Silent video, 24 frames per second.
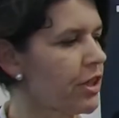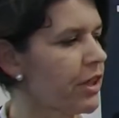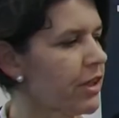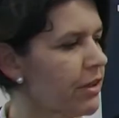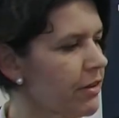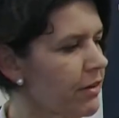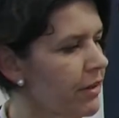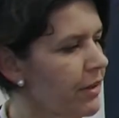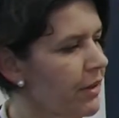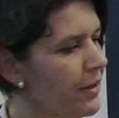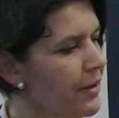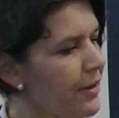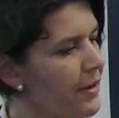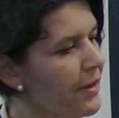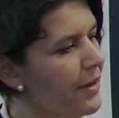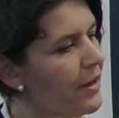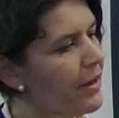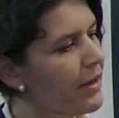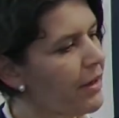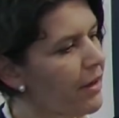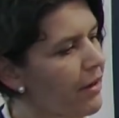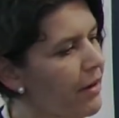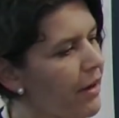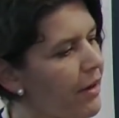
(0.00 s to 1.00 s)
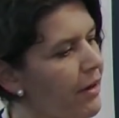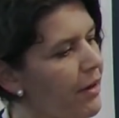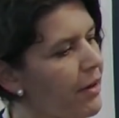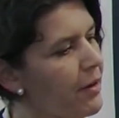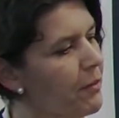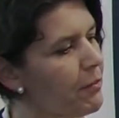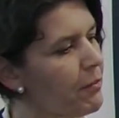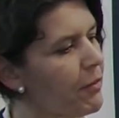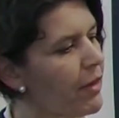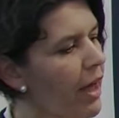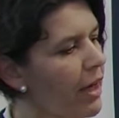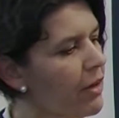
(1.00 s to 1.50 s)

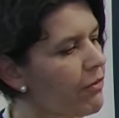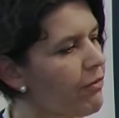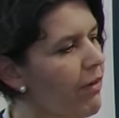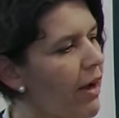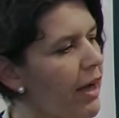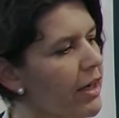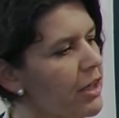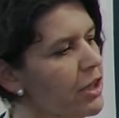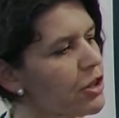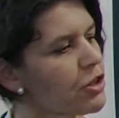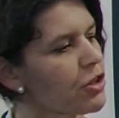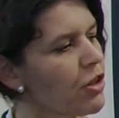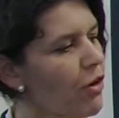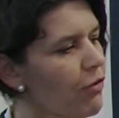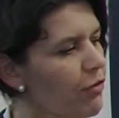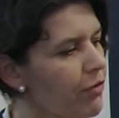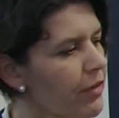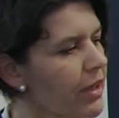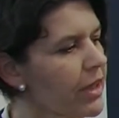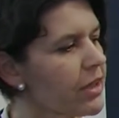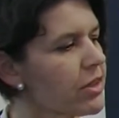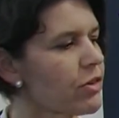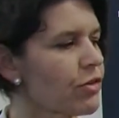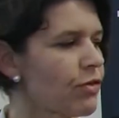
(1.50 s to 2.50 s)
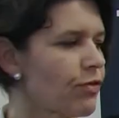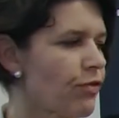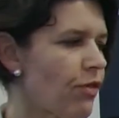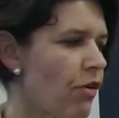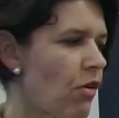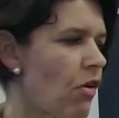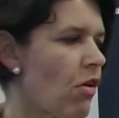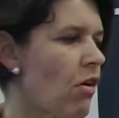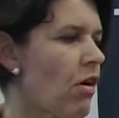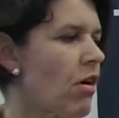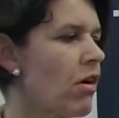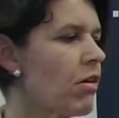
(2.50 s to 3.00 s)
Um, the advantage of this
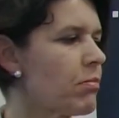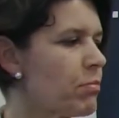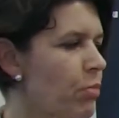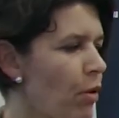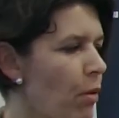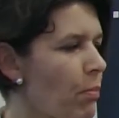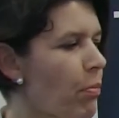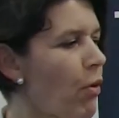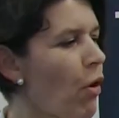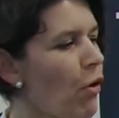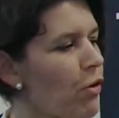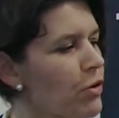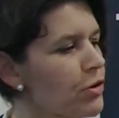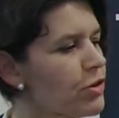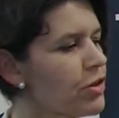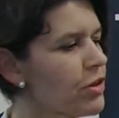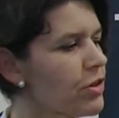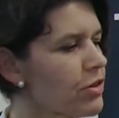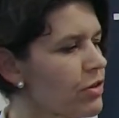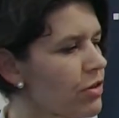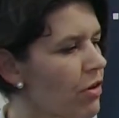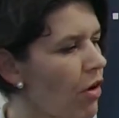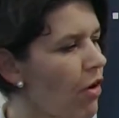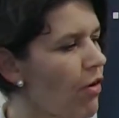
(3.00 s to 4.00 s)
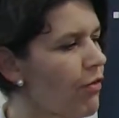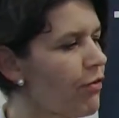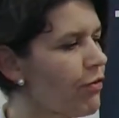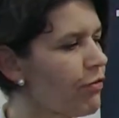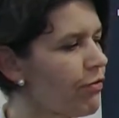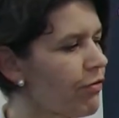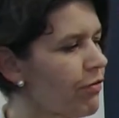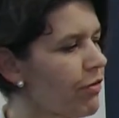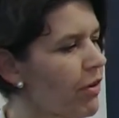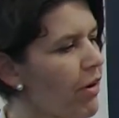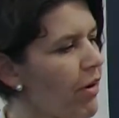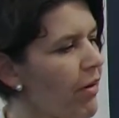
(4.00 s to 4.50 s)
for purposes of
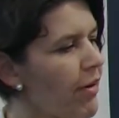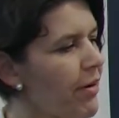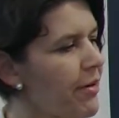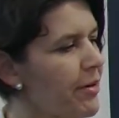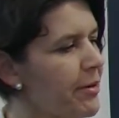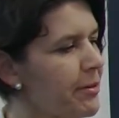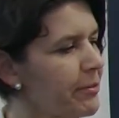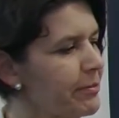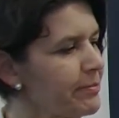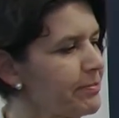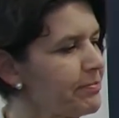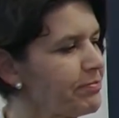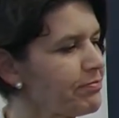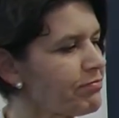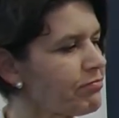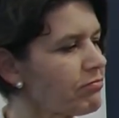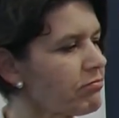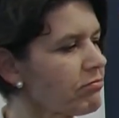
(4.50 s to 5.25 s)
um,